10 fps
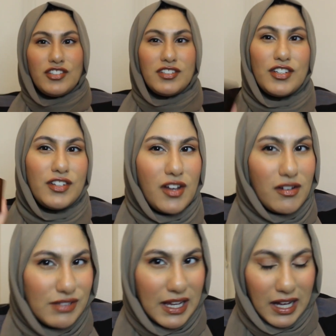
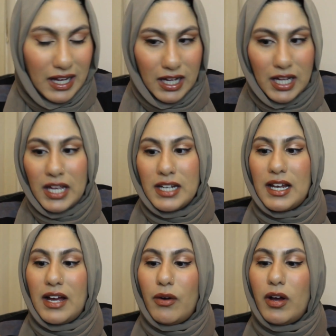Denona.
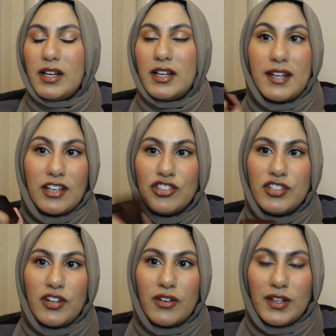Now, Natasha
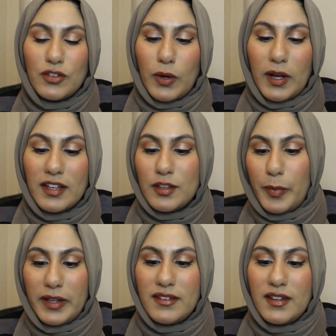Denona is quite
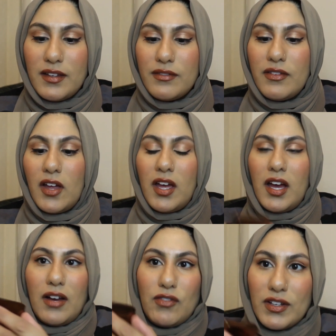expensive.
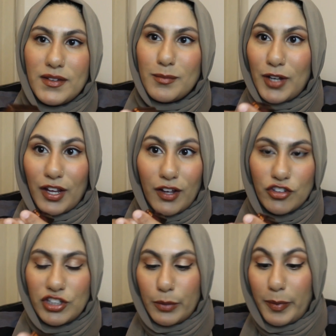I've got some like
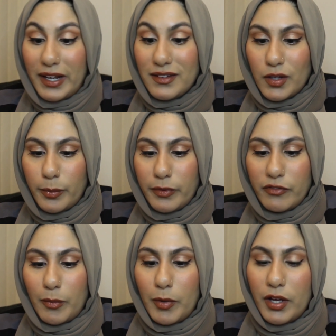eyeshadow palettes coming
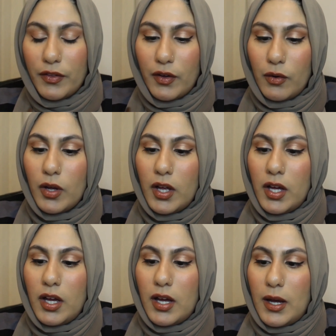from her though.
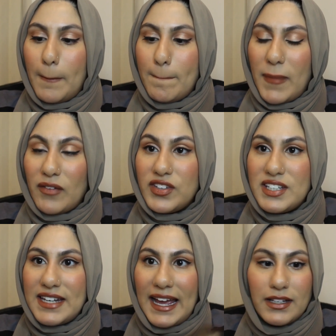I've
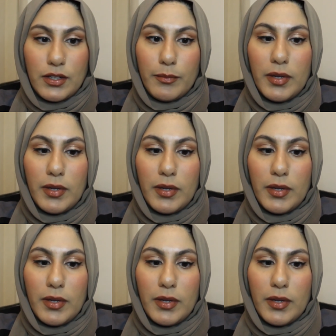snagged them.